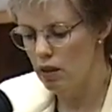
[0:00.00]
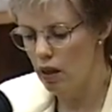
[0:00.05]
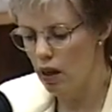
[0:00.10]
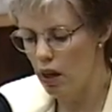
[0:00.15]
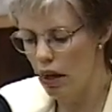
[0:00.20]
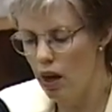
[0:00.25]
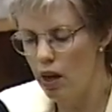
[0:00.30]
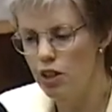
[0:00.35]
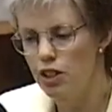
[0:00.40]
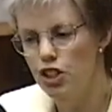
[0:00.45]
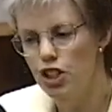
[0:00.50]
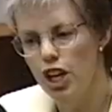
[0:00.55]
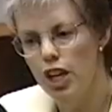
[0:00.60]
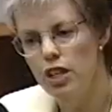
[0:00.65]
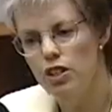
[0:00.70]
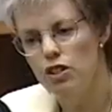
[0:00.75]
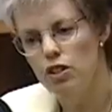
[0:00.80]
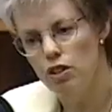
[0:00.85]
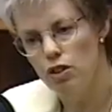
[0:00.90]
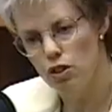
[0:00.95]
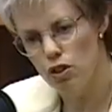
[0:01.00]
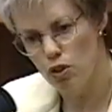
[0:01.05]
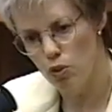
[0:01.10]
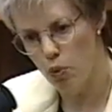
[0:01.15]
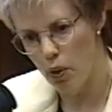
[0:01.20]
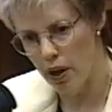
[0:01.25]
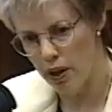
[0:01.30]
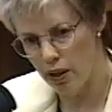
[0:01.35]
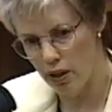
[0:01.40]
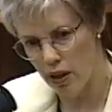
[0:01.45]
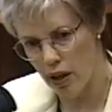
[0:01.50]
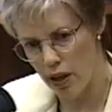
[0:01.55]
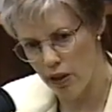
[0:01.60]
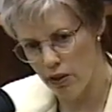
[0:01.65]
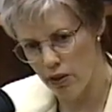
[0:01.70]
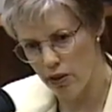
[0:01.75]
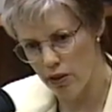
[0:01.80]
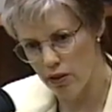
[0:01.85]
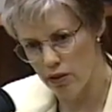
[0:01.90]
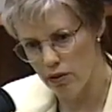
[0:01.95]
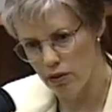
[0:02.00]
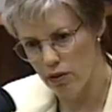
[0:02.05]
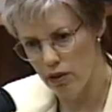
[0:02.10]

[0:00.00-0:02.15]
adjacent to one another.